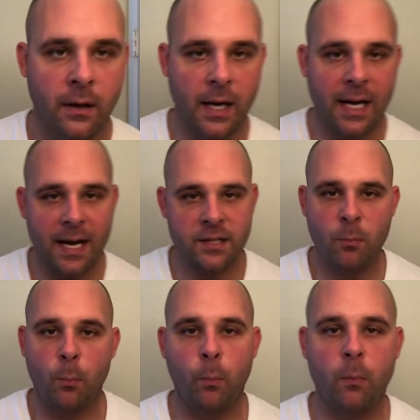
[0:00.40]
Hey
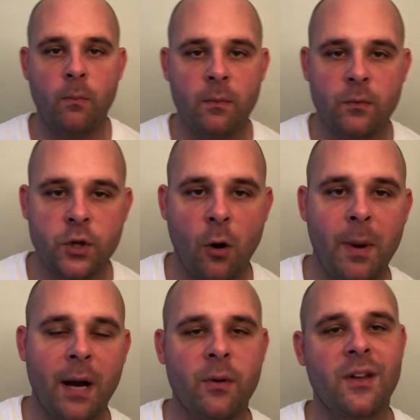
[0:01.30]
guys, Joe
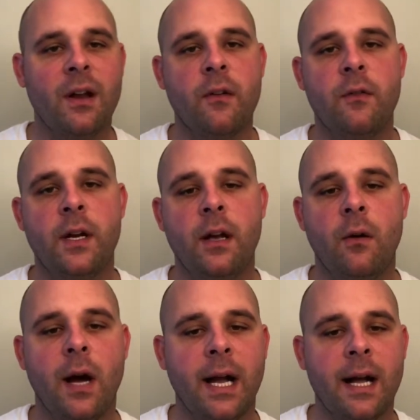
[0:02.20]
back with another
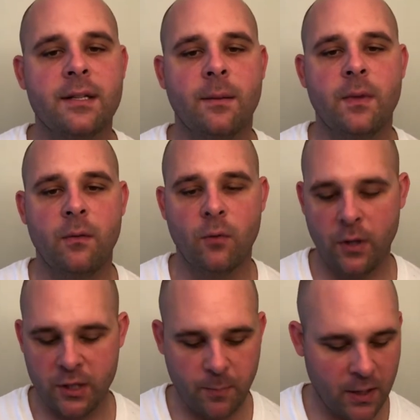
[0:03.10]
video. I got something
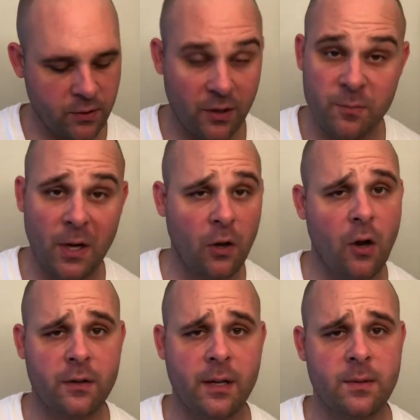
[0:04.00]
really special. It's been a
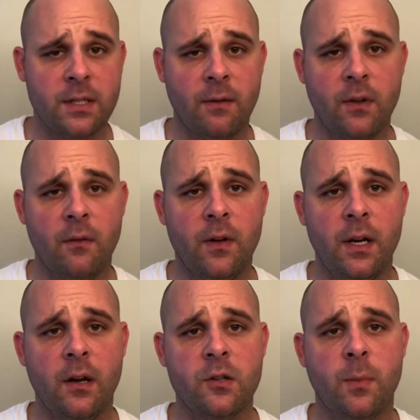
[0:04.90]
long time since I've done
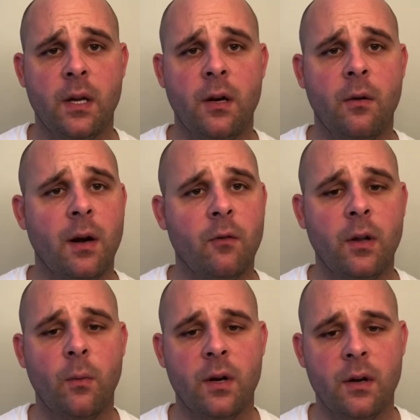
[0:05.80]
videos, but you know what? I
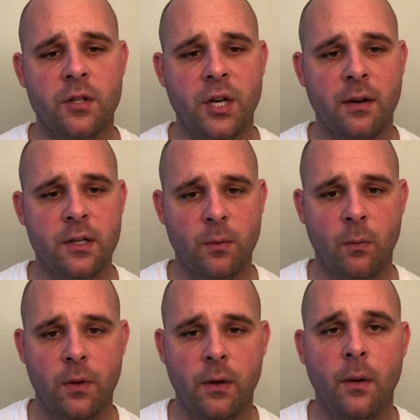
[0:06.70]
really wanted to share this
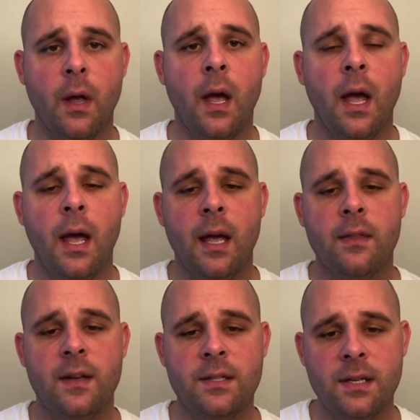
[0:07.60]
one with you.
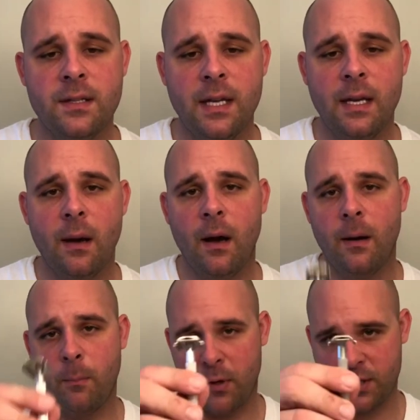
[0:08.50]
This is the
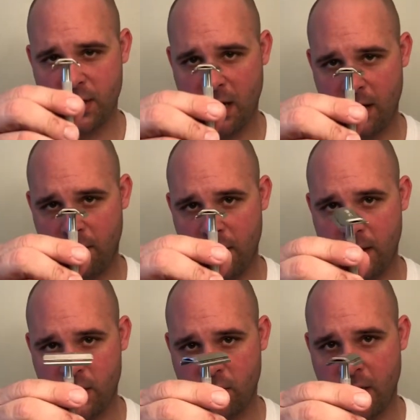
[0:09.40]
Personna
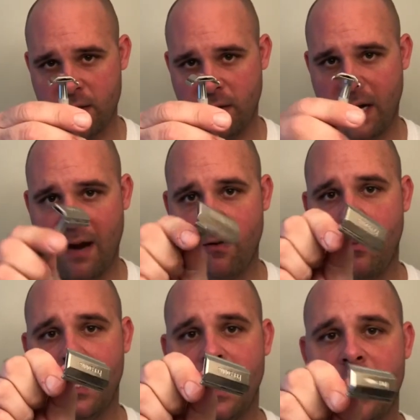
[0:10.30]
vintage razor that
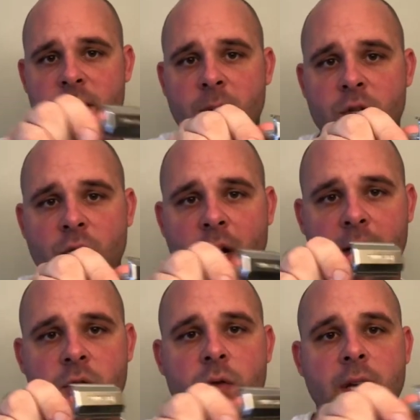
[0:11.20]
everybody has been
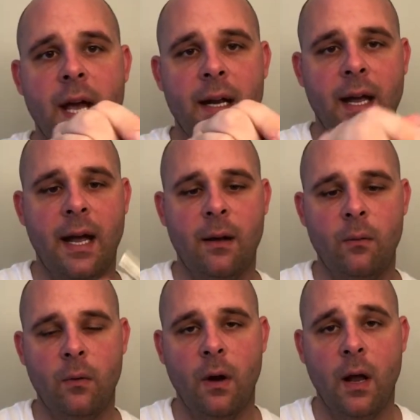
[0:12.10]
trying to get,
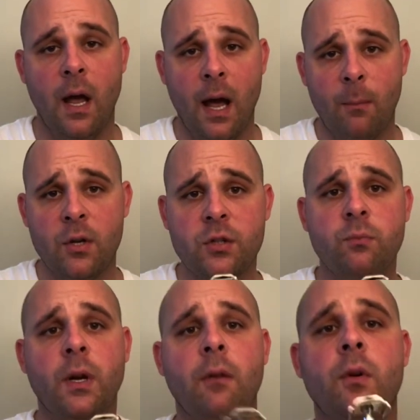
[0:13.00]
and I'm going
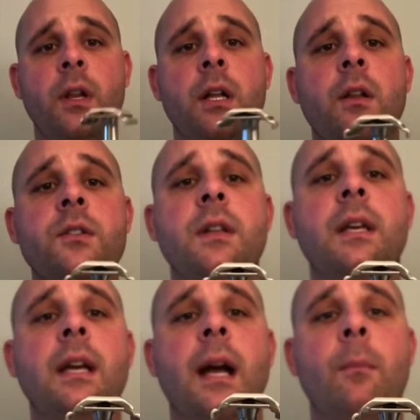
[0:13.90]
to bring it really close to the
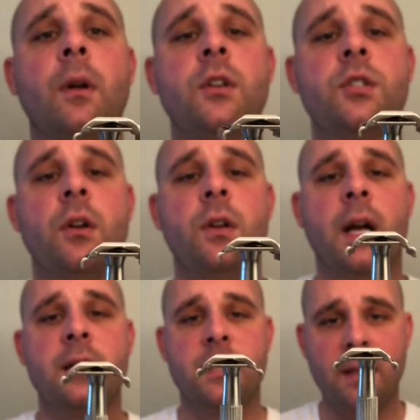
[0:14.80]
camera to show you
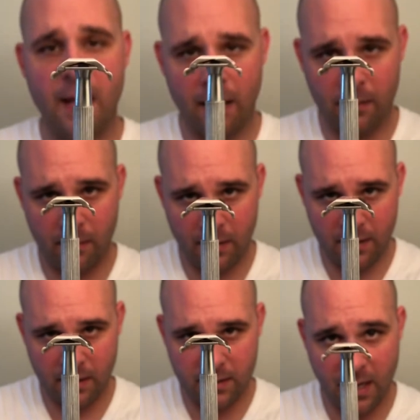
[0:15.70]
guys. See that,
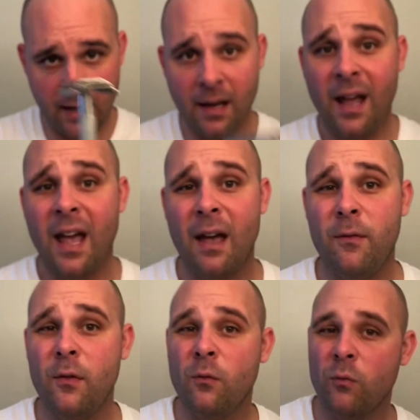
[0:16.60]
the design?
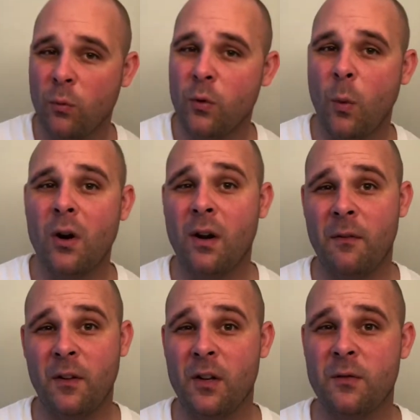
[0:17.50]
If you're wondering
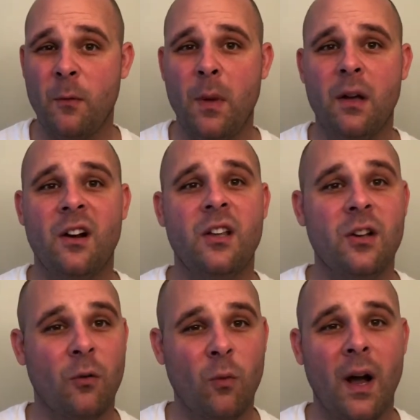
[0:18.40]
if it looks familiar,
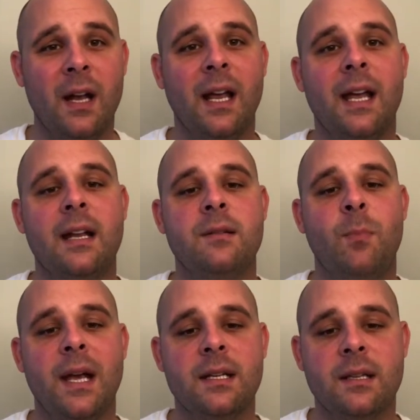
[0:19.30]
you're right. It is
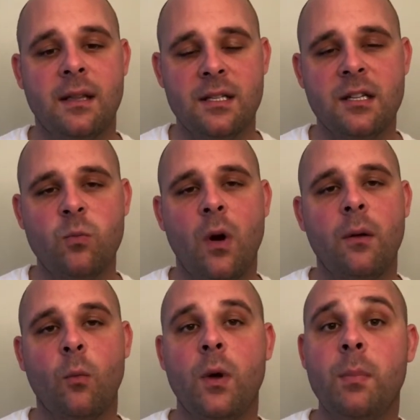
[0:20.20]
based, this is
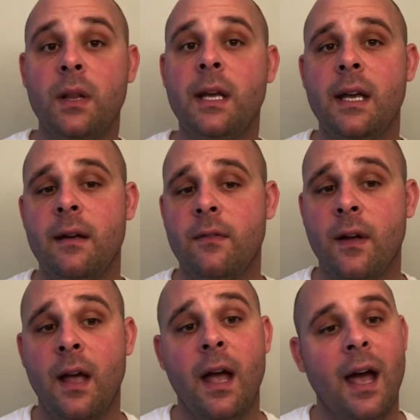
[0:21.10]
what we
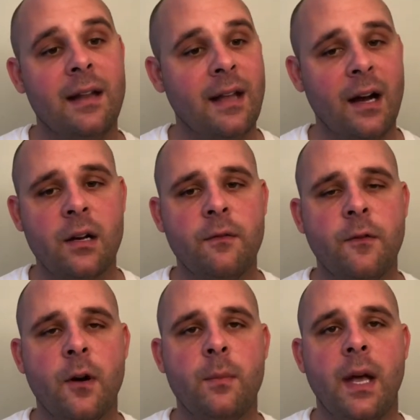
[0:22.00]
believe, not
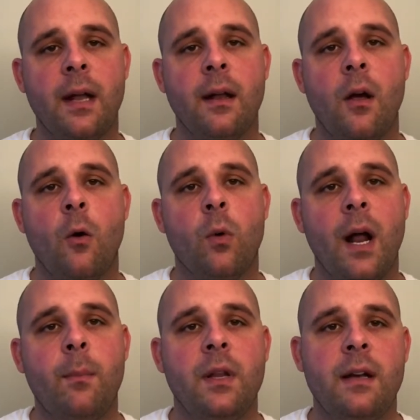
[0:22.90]
confirmed yet, what
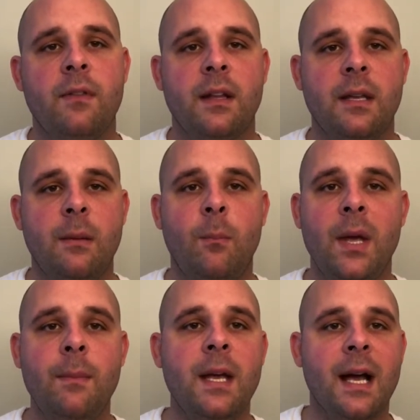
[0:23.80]
I believe that the
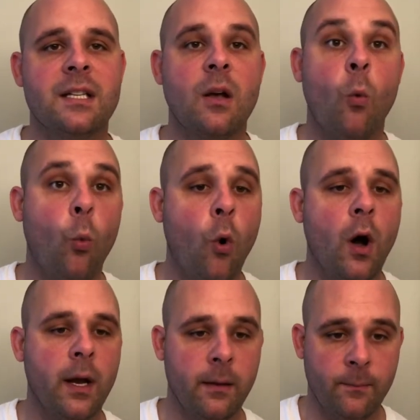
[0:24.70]

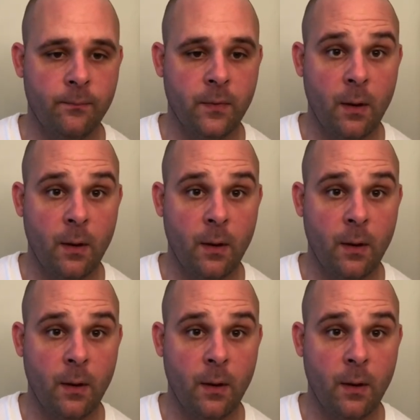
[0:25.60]
BBS-1